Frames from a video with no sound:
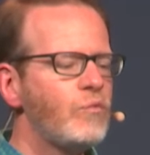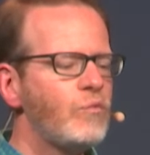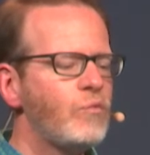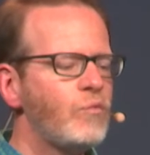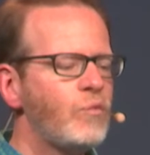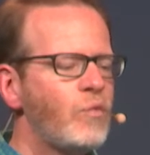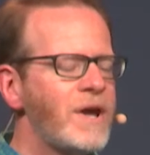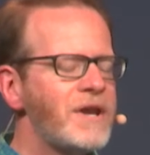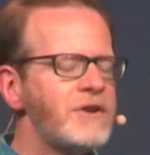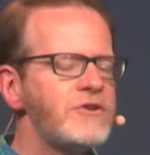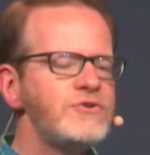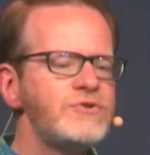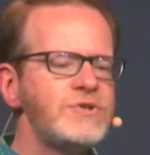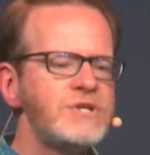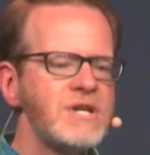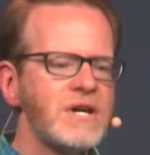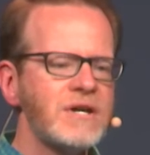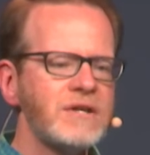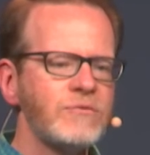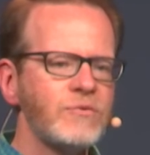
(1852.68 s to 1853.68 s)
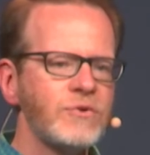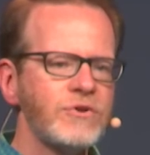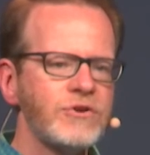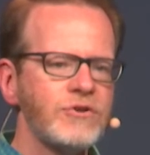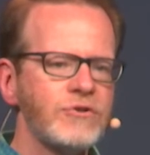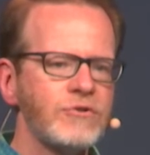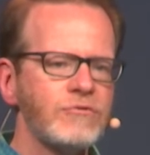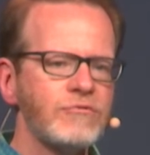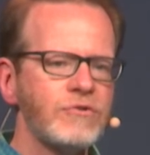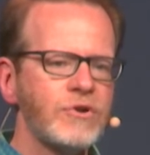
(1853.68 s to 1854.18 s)
when are you done with
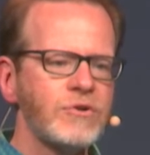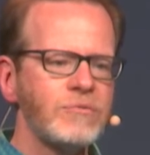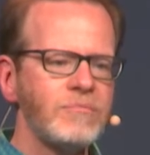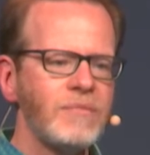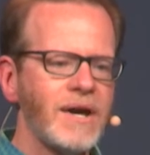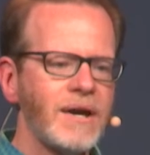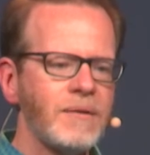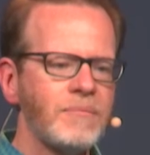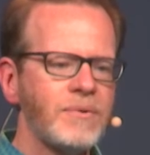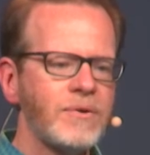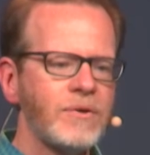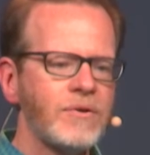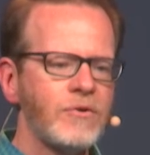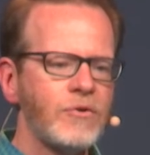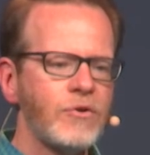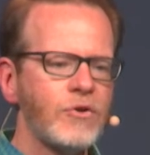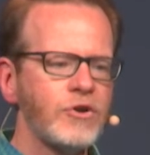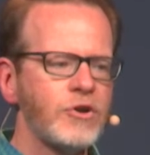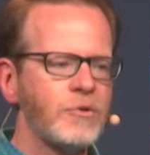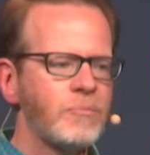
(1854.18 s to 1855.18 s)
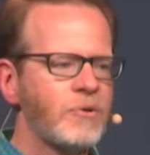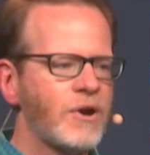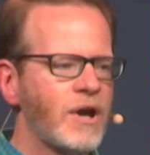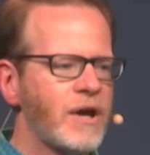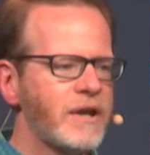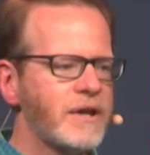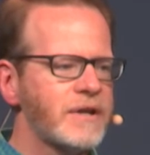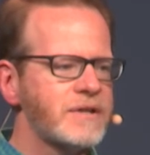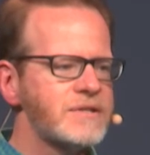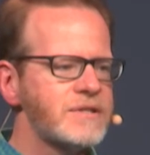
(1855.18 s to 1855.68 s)
your roadmap or your
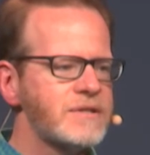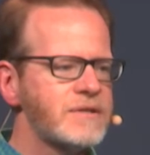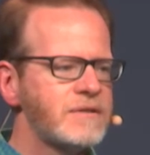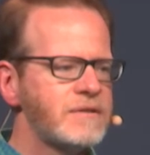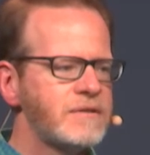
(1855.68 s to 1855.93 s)
product?